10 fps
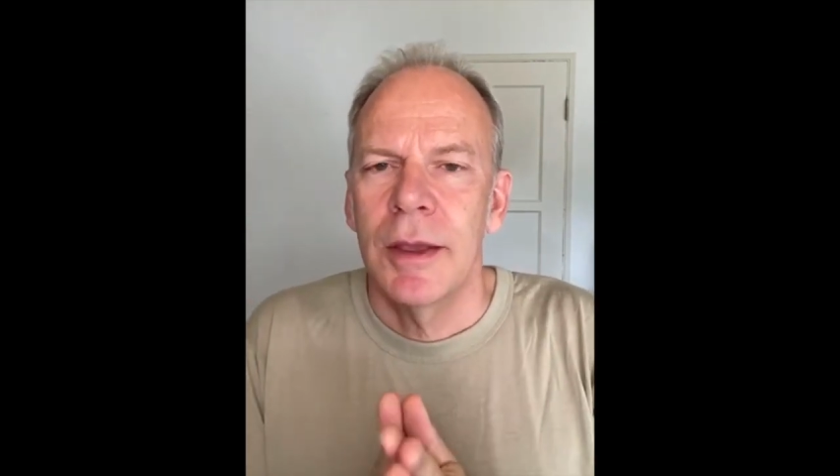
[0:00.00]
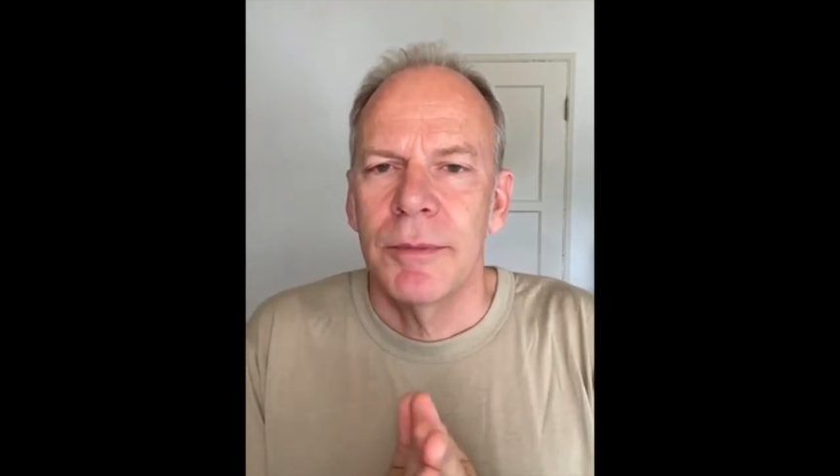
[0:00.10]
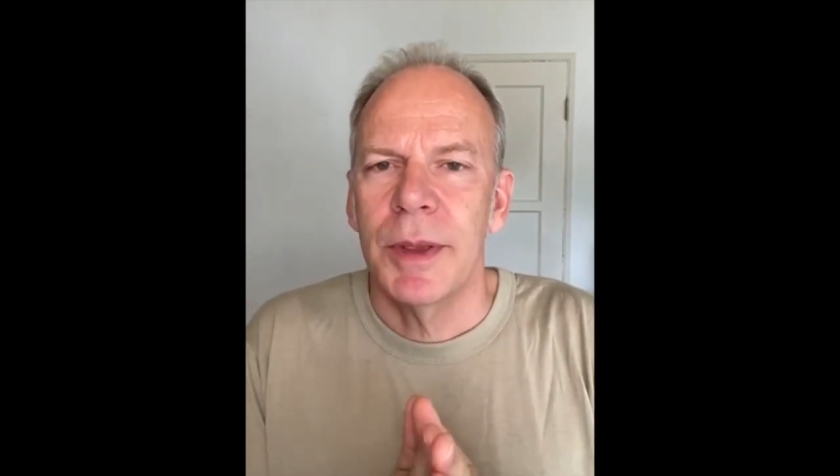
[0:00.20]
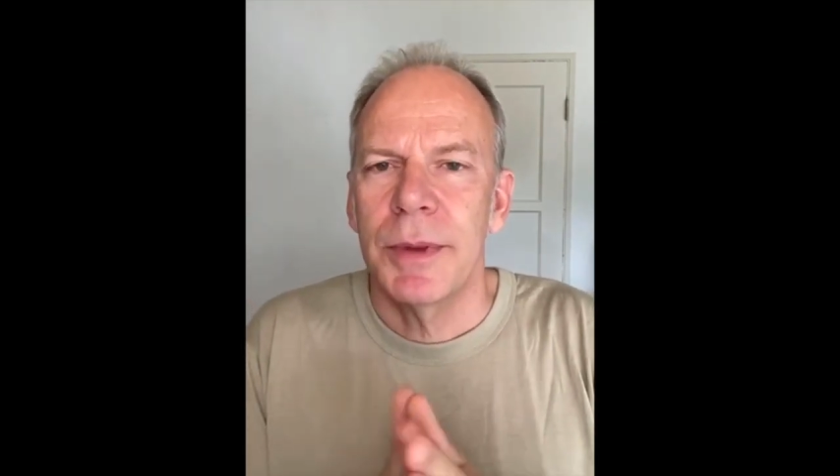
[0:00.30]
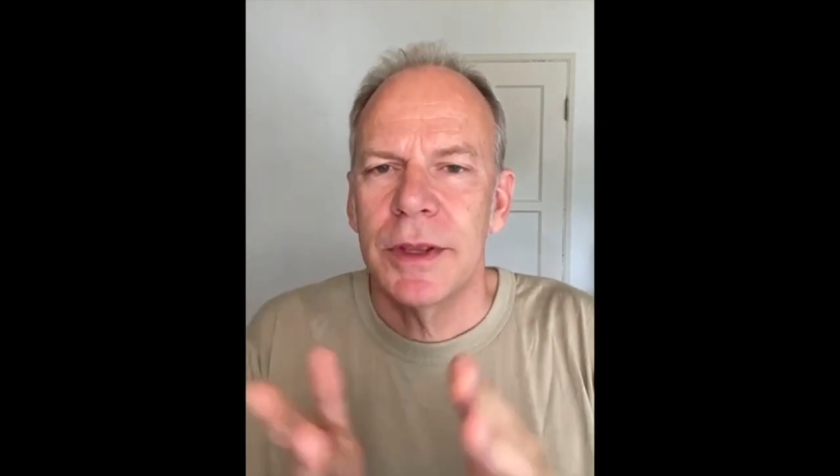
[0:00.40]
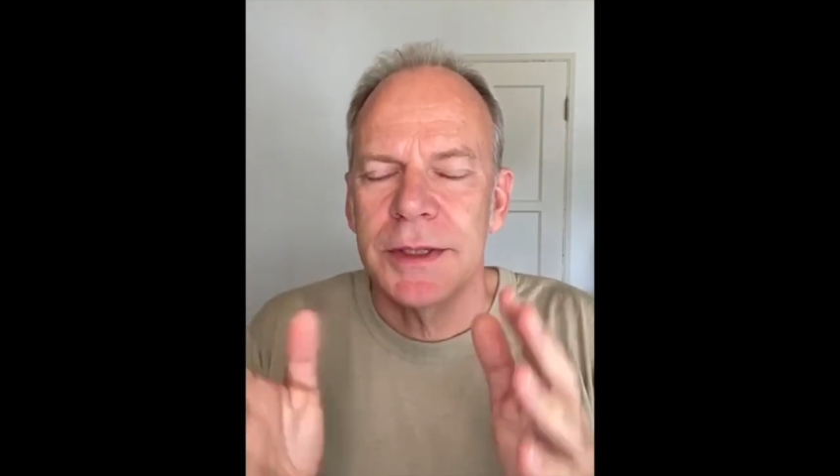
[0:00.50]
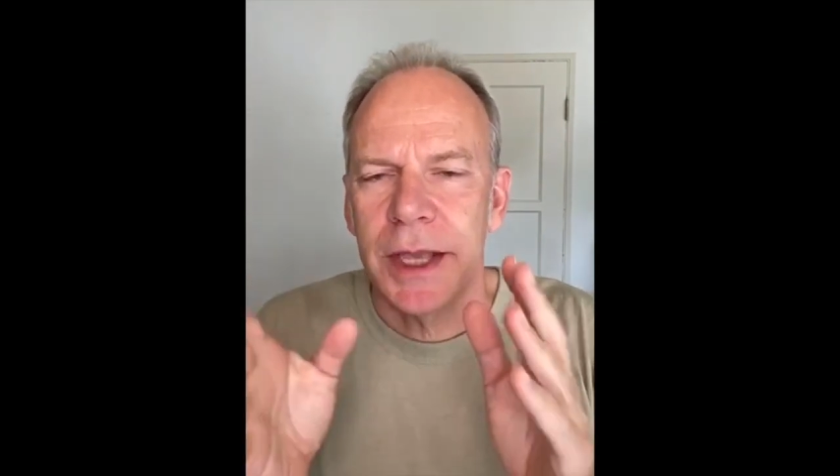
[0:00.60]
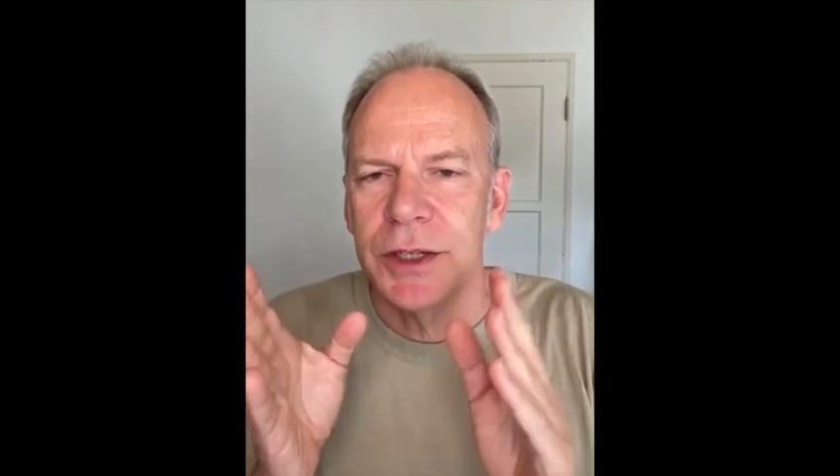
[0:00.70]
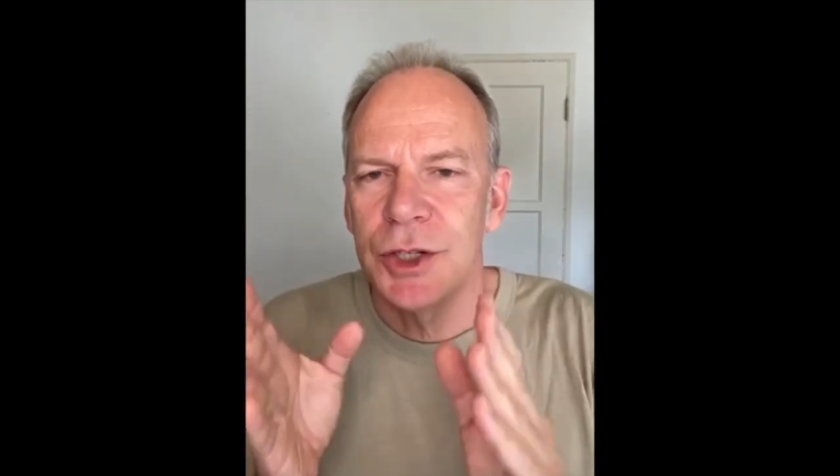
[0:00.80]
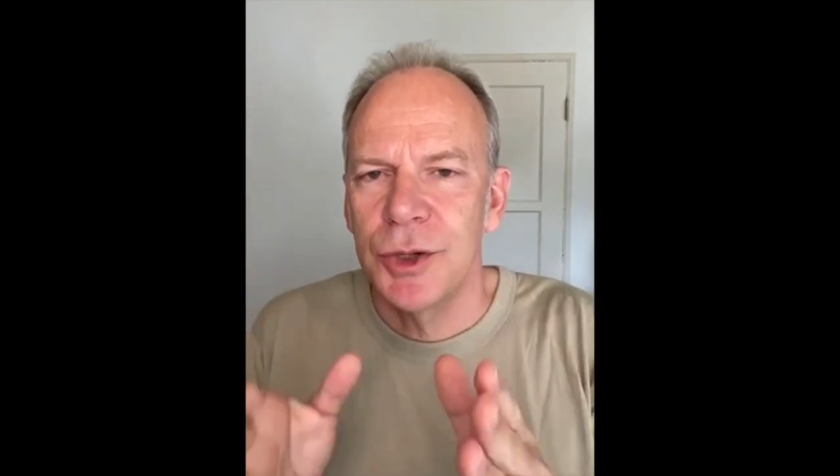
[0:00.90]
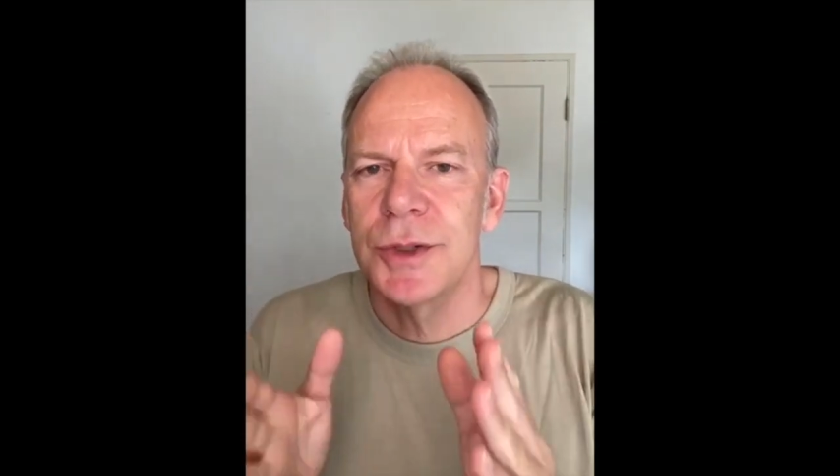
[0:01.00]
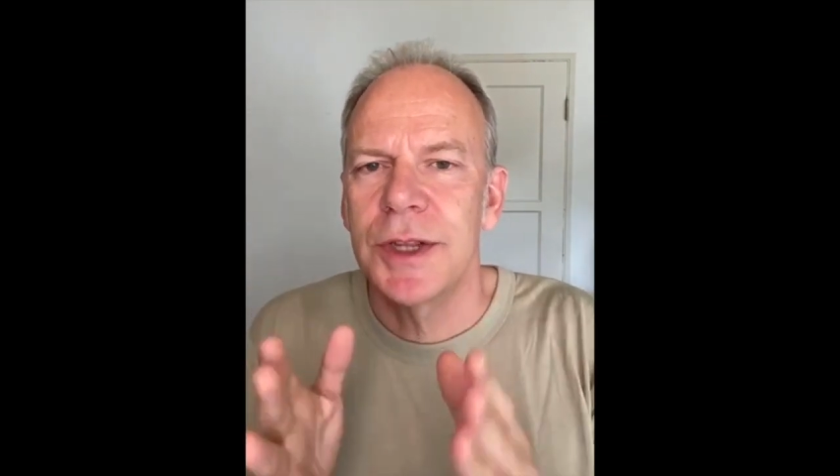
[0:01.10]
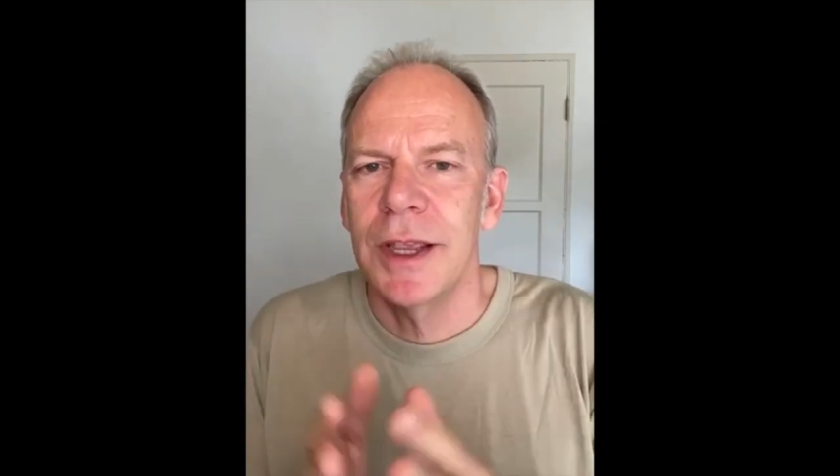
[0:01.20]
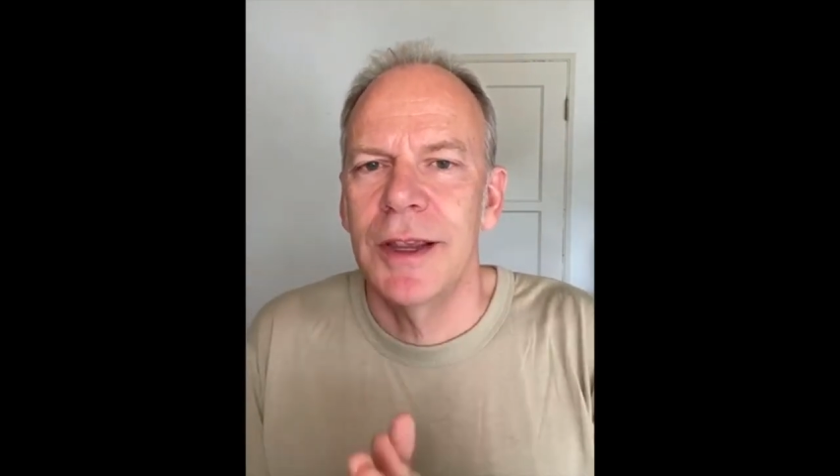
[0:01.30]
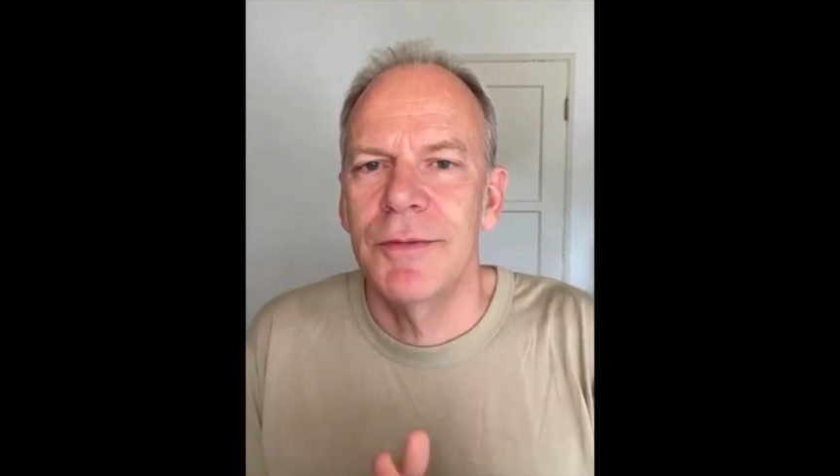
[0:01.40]
Maybe there's that
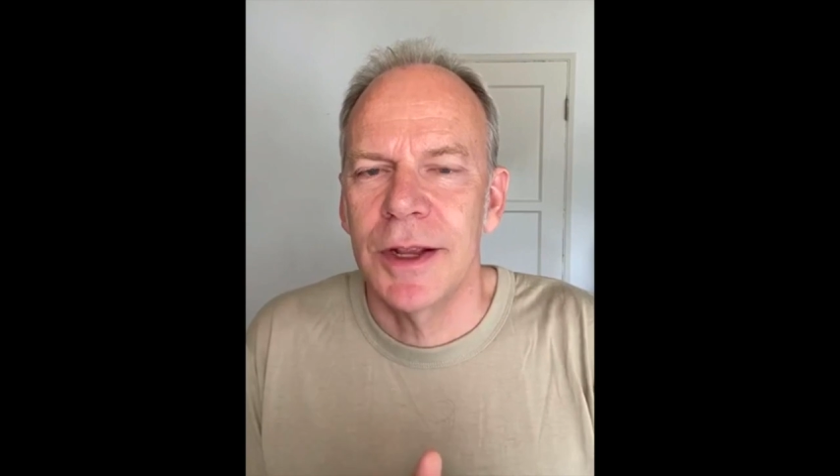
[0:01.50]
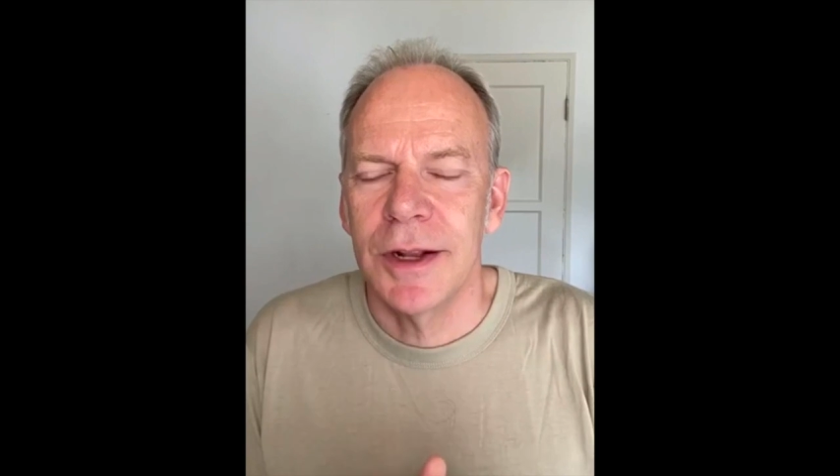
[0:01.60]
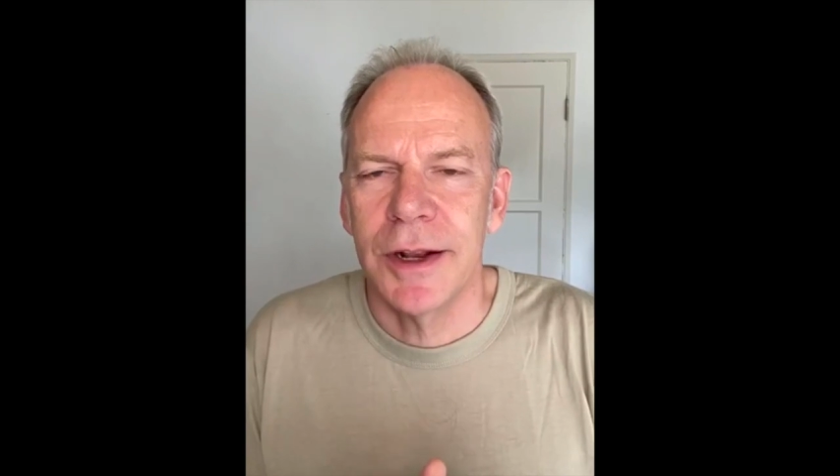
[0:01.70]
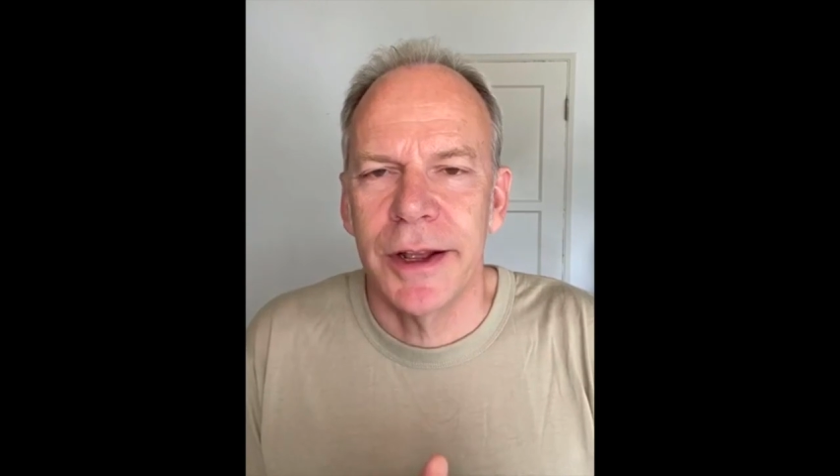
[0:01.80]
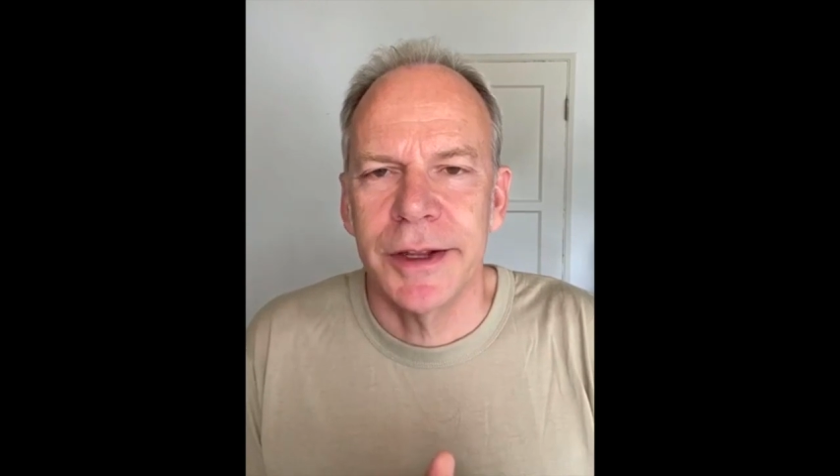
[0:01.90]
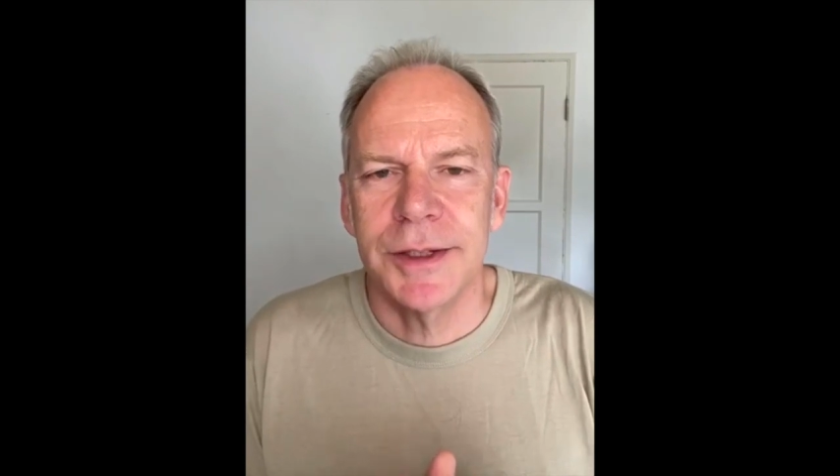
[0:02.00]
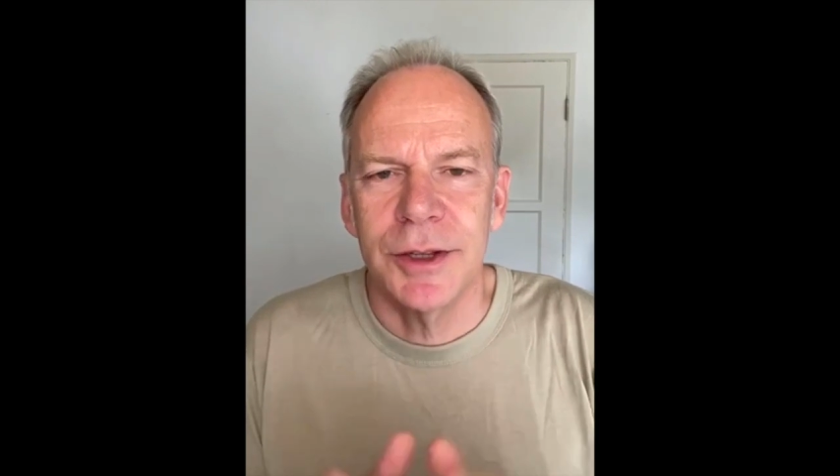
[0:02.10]
Tuesday evening class